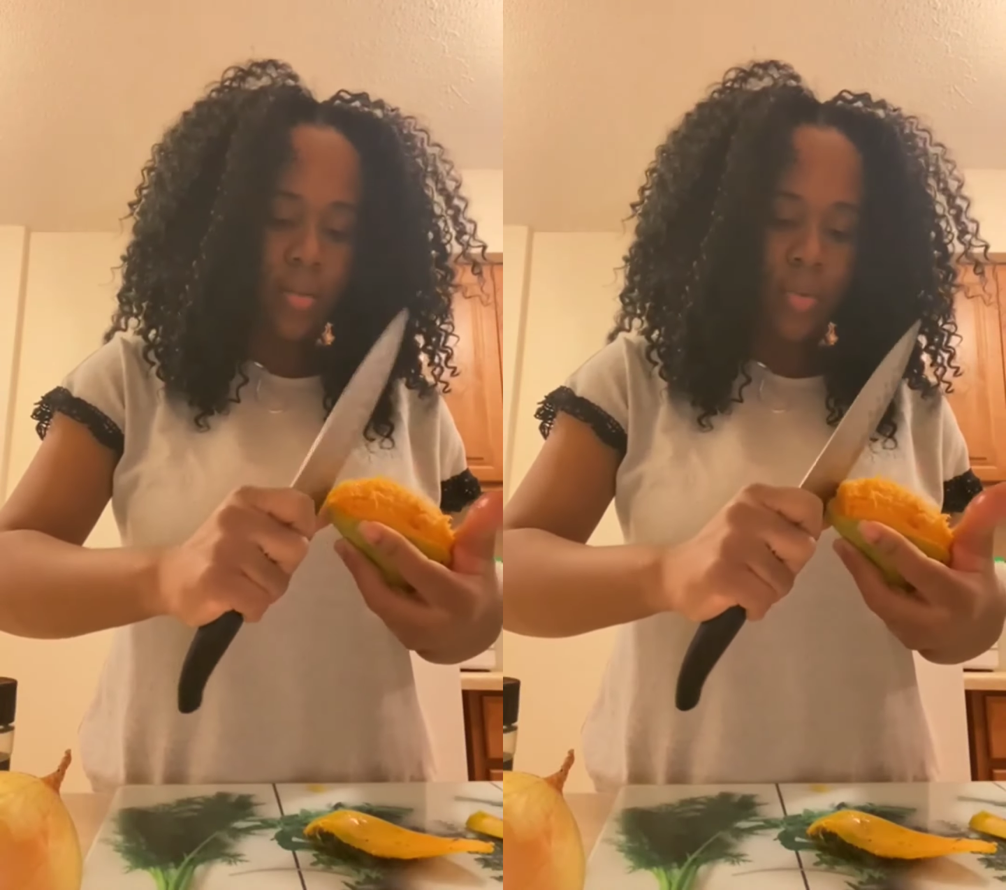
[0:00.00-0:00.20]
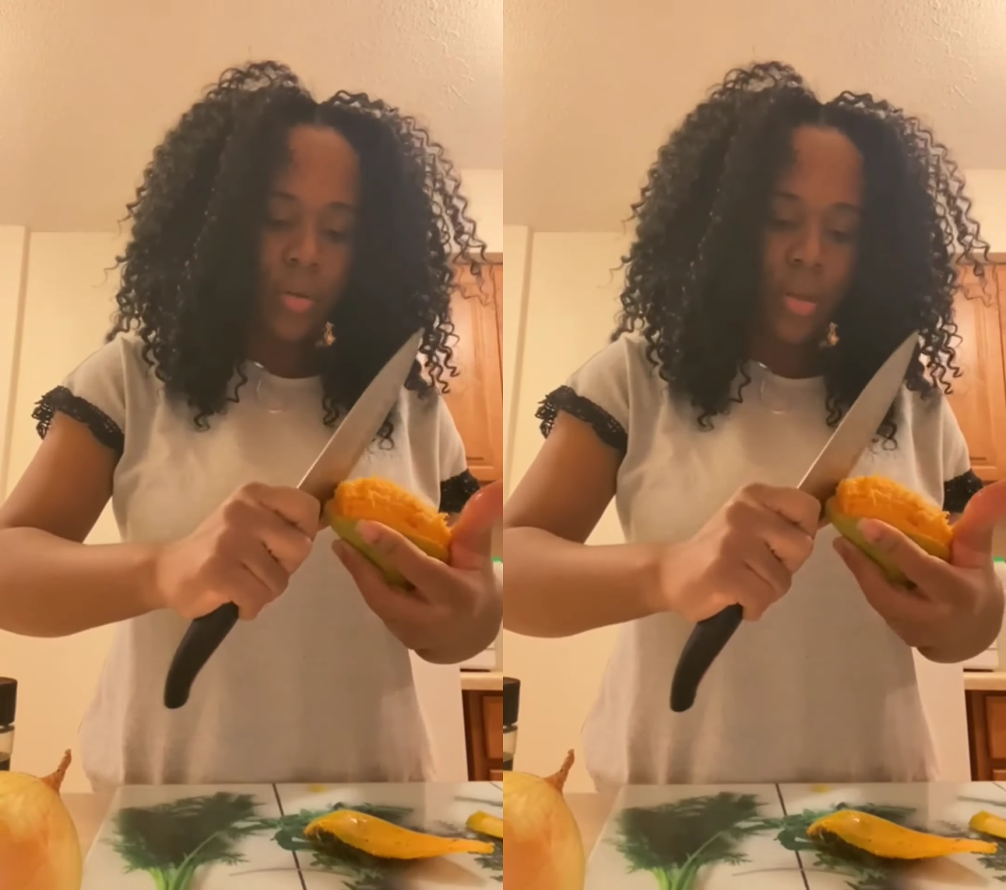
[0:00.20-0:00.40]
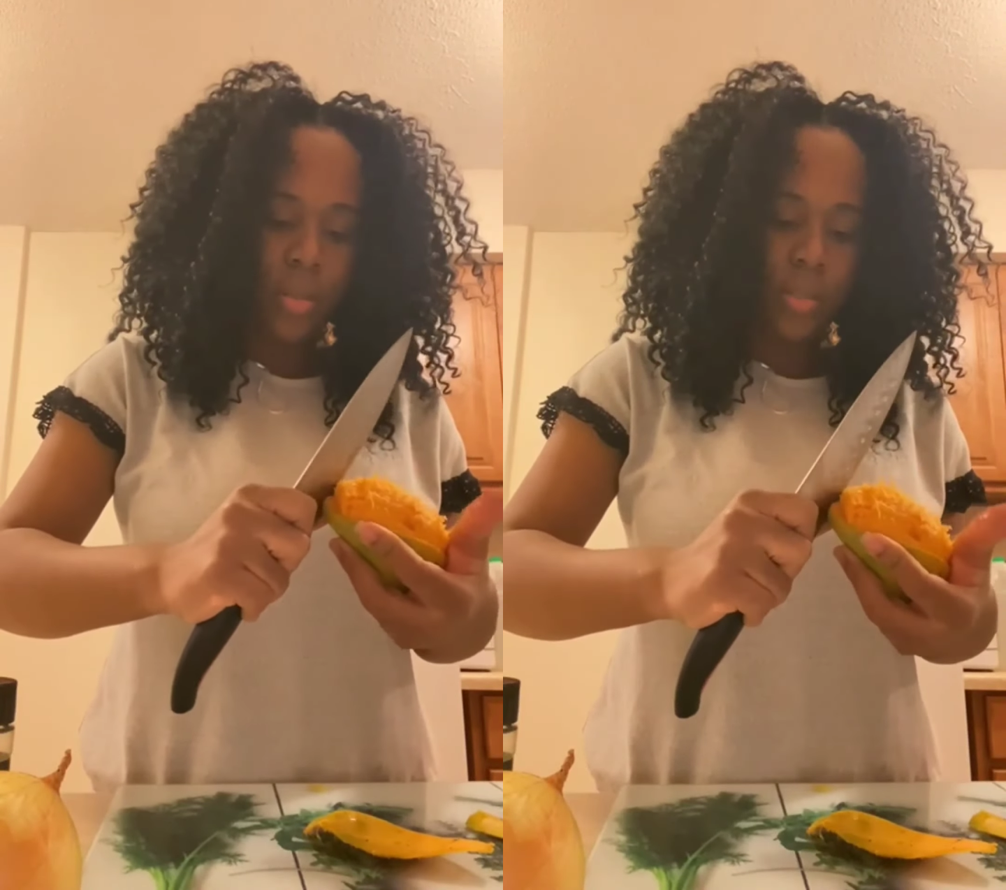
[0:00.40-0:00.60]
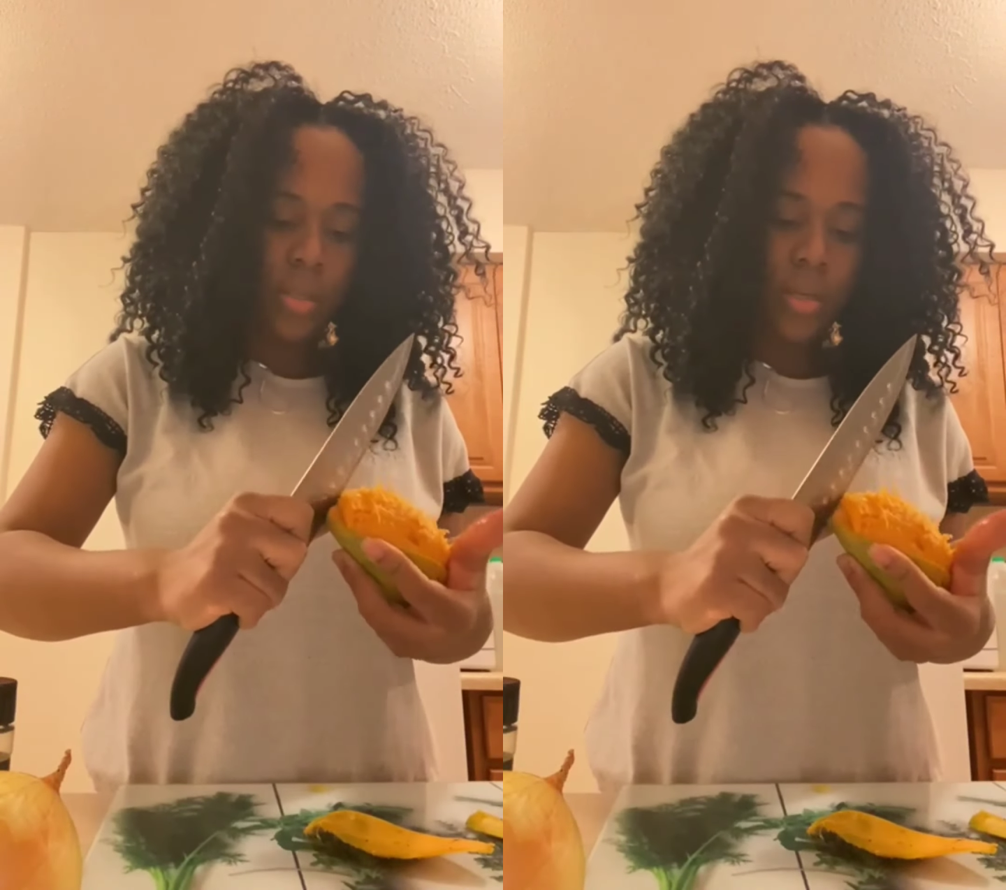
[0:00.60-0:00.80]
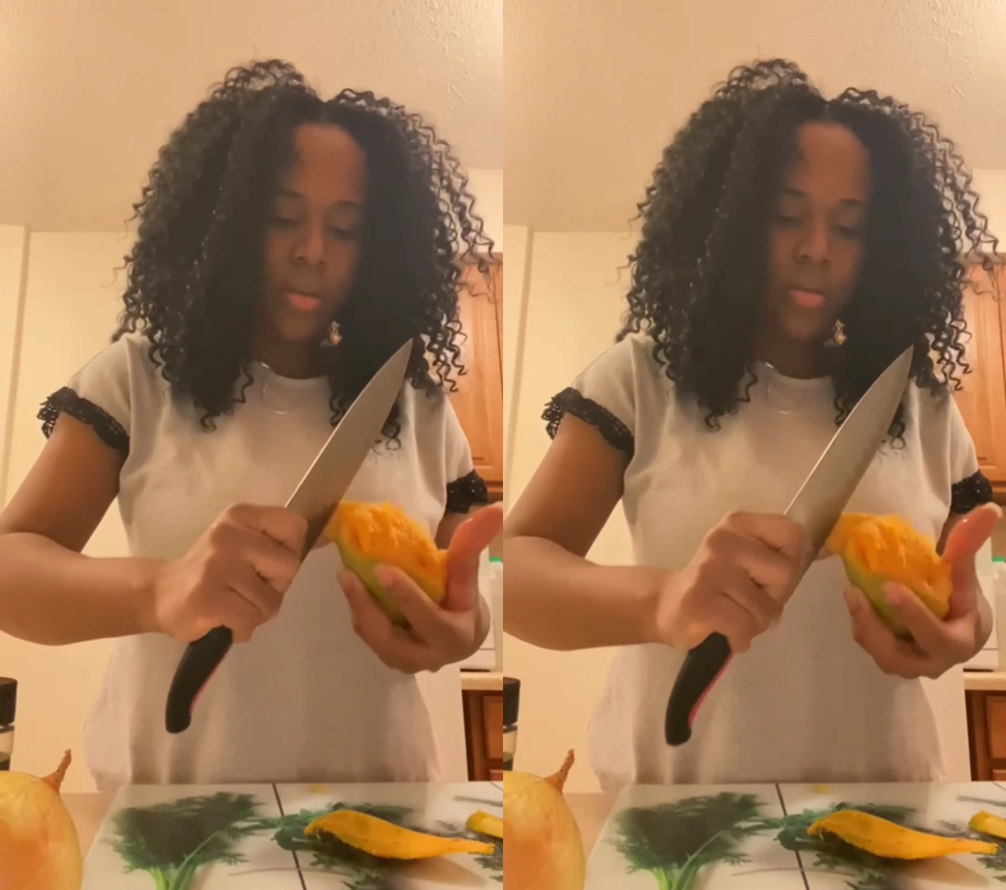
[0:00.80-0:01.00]
but let's
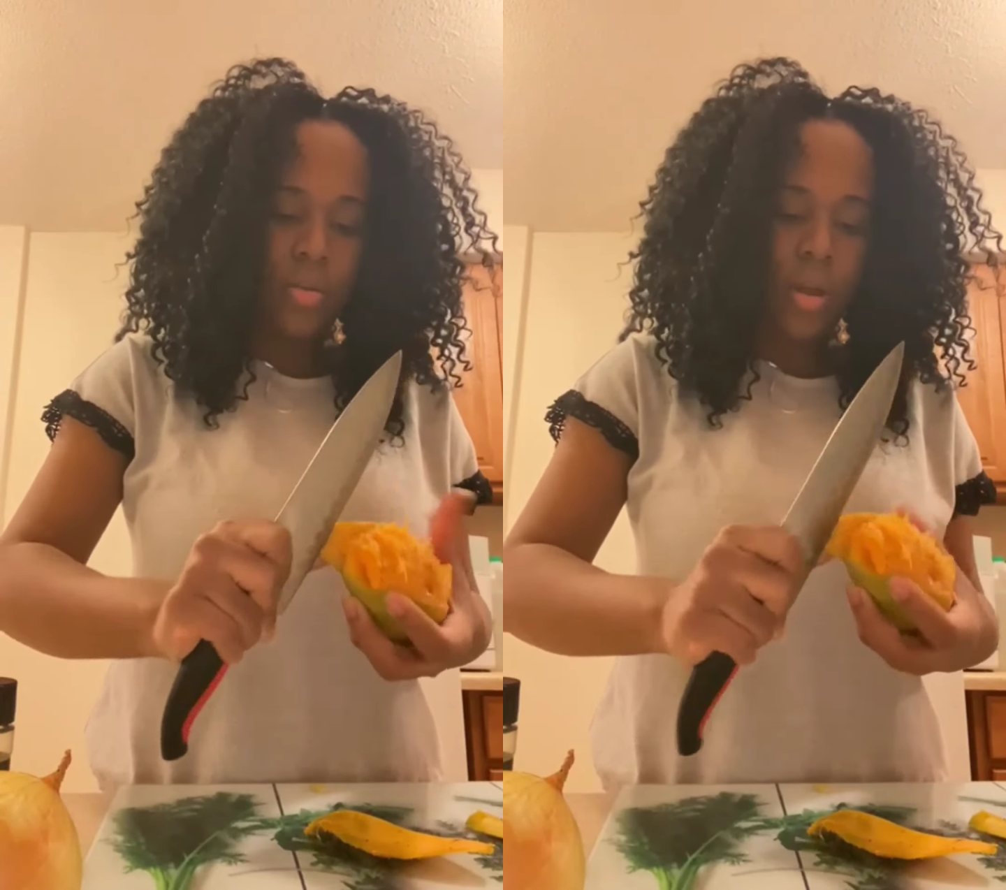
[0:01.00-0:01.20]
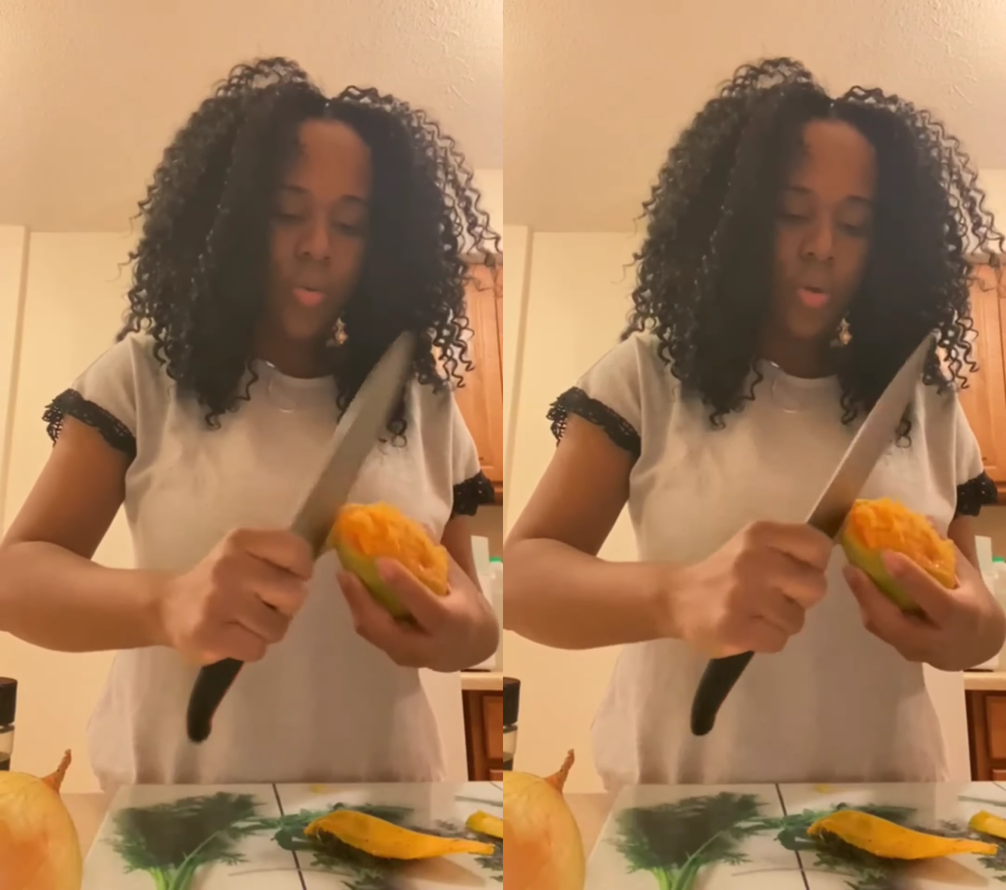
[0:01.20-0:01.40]
see how that